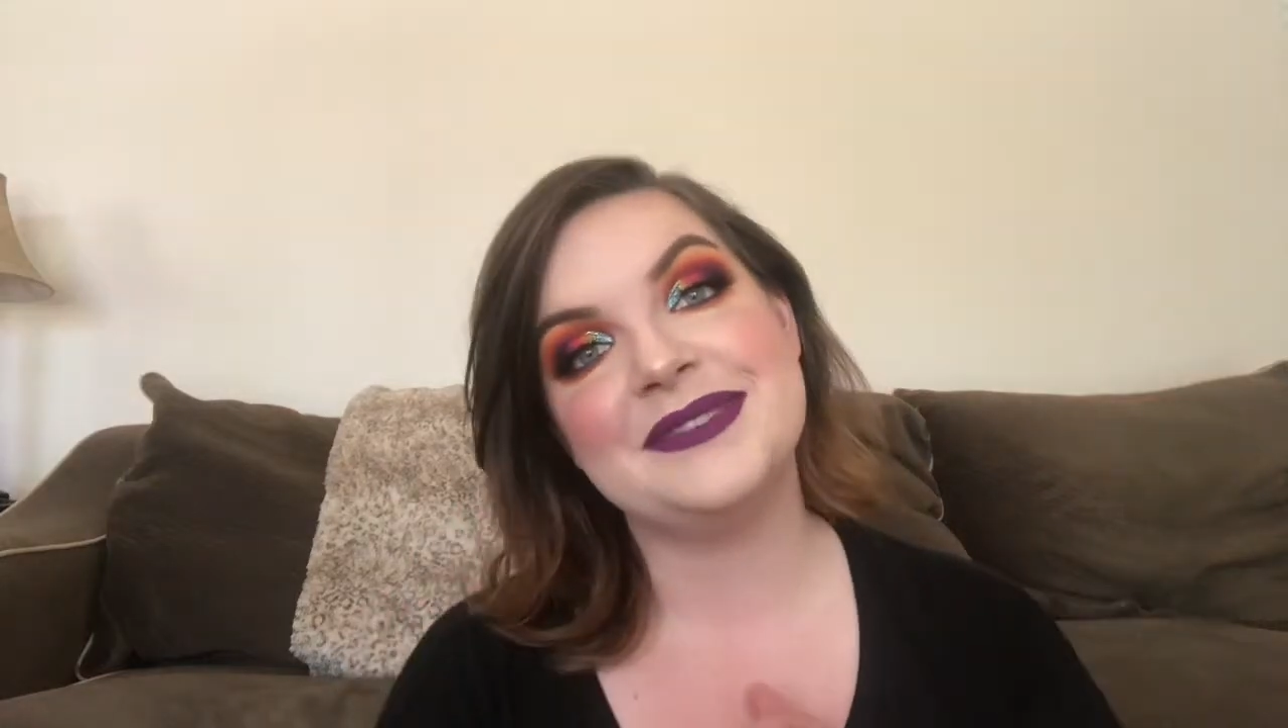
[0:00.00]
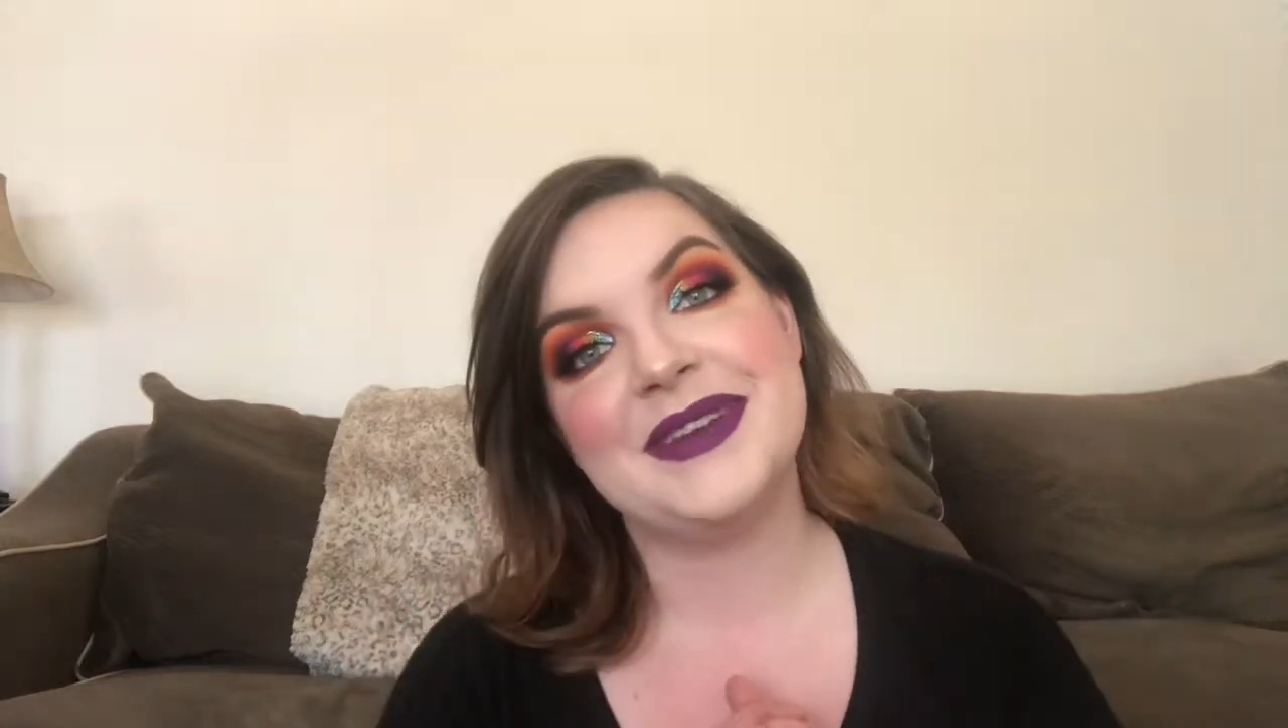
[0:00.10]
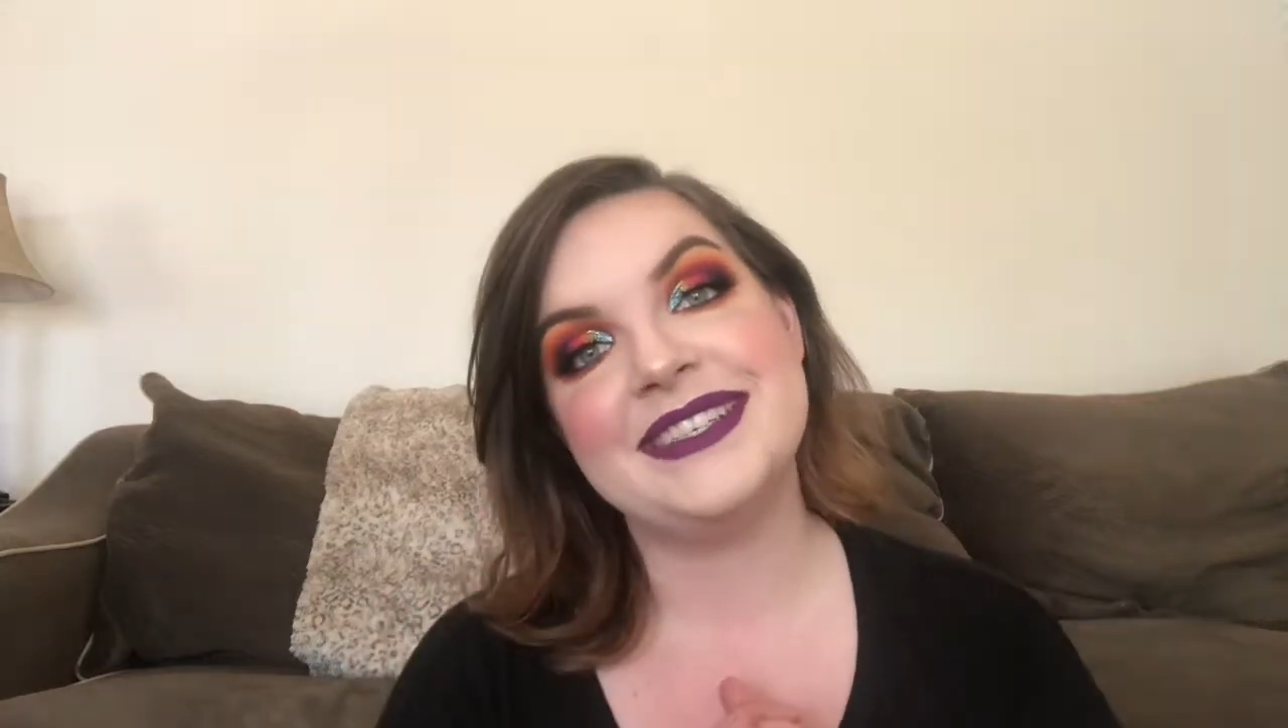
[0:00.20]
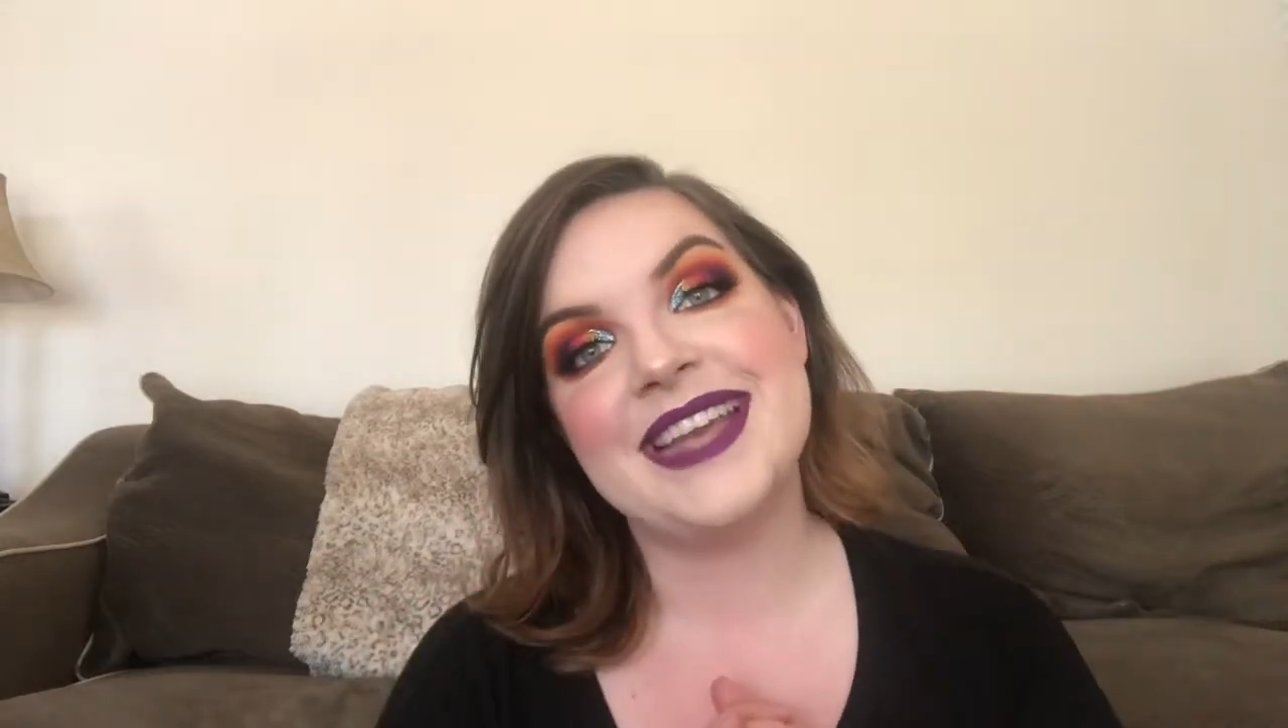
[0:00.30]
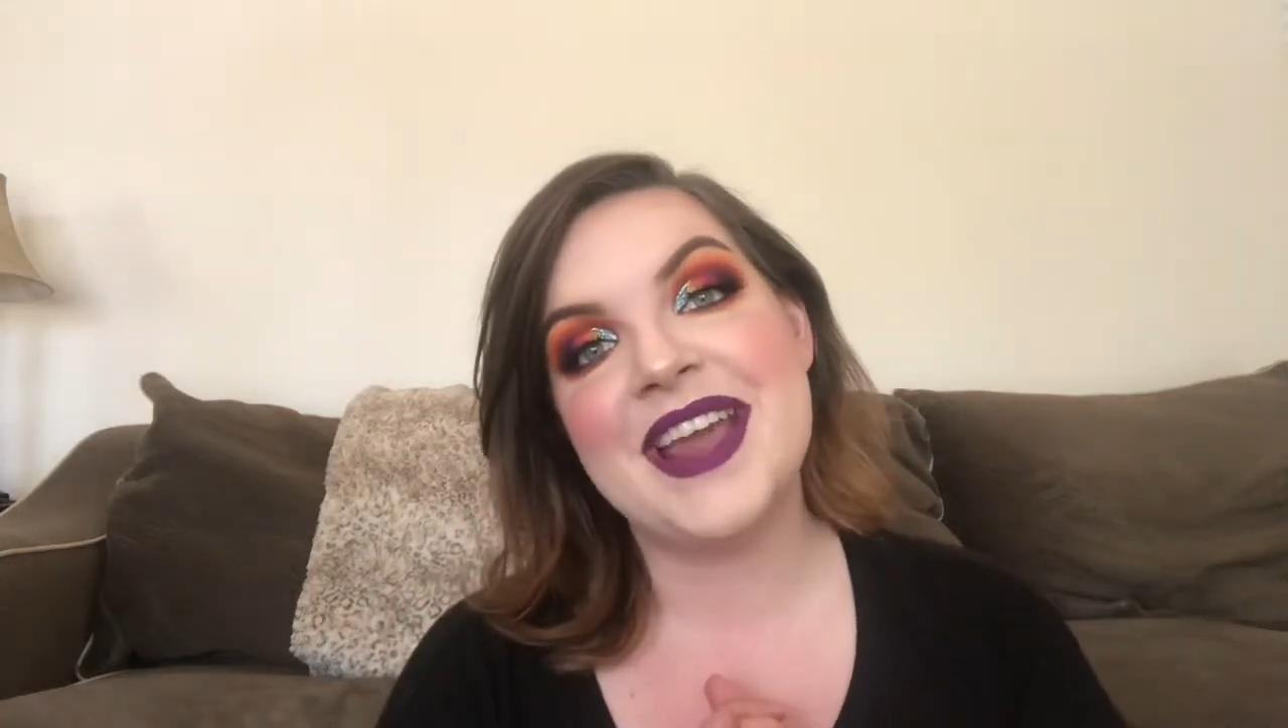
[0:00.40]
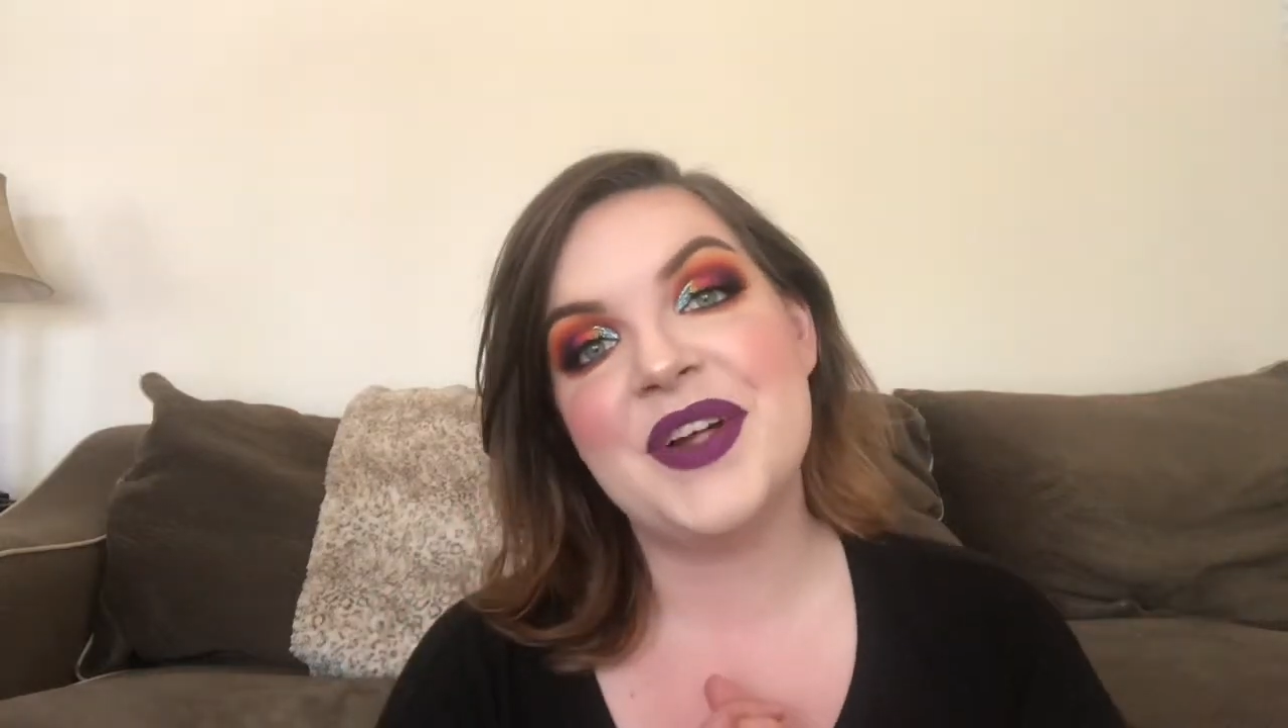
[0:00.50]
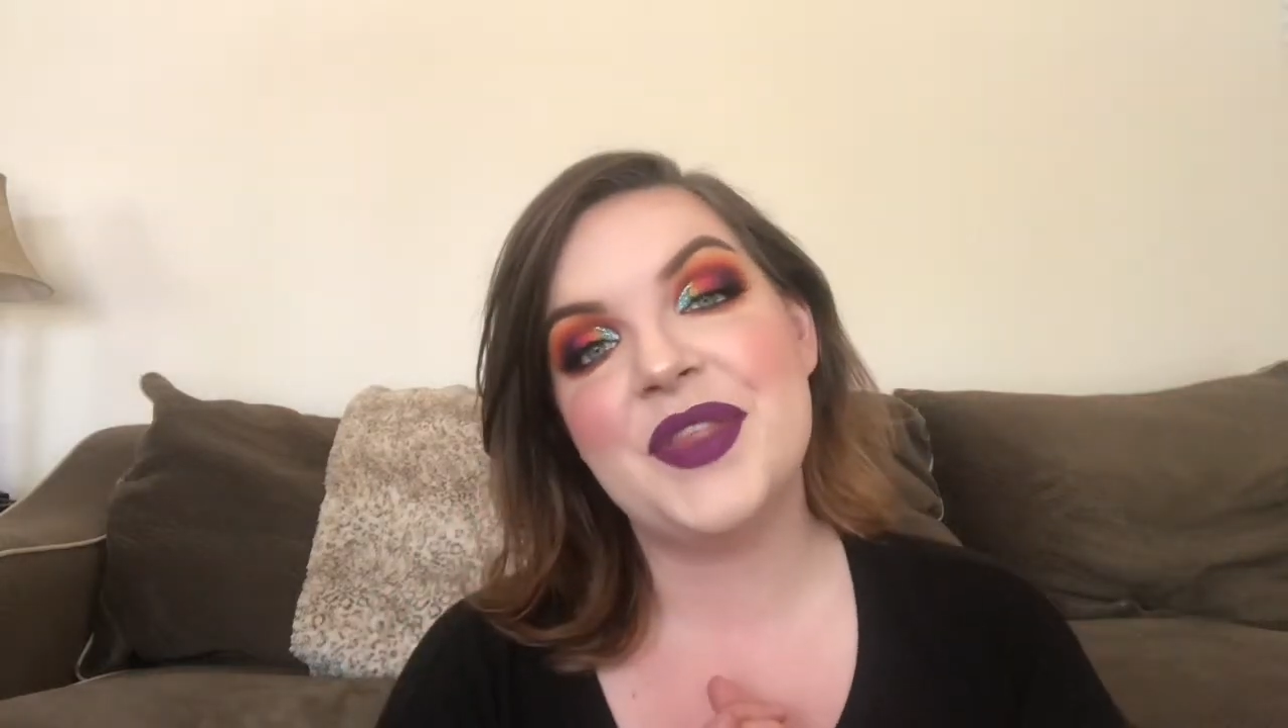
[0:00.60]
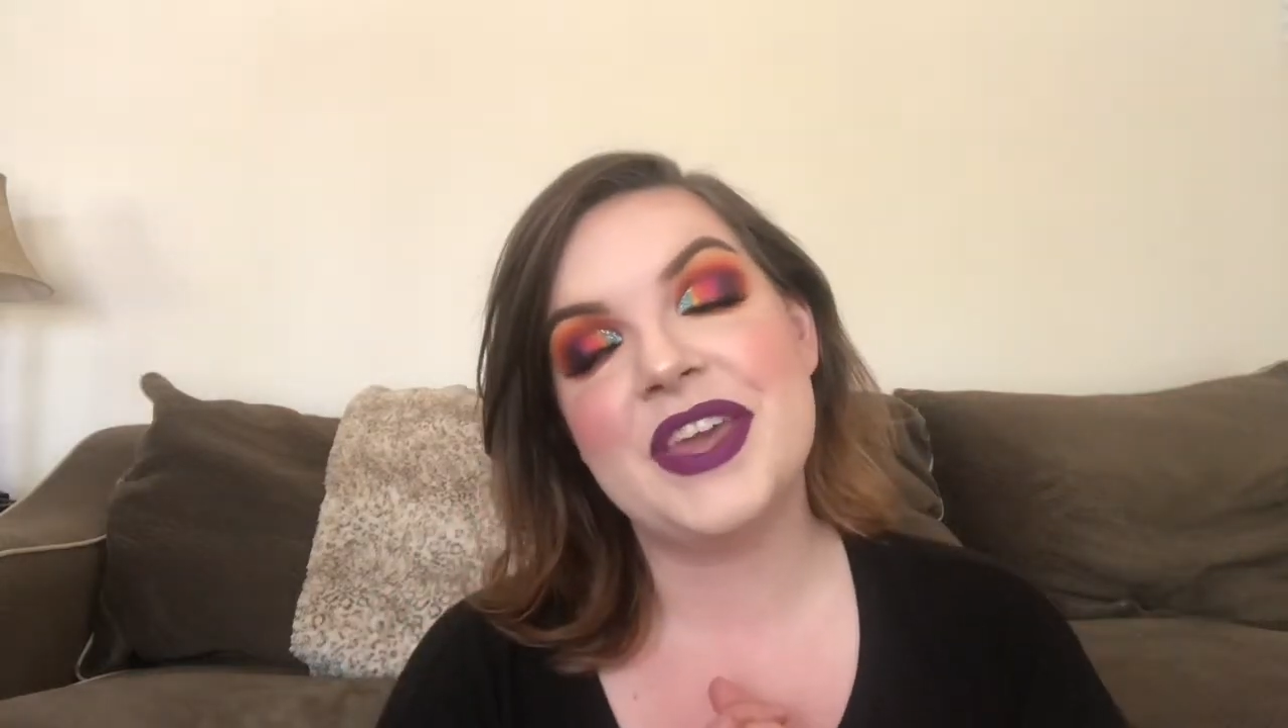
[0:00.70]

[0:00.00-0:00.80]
to my channel.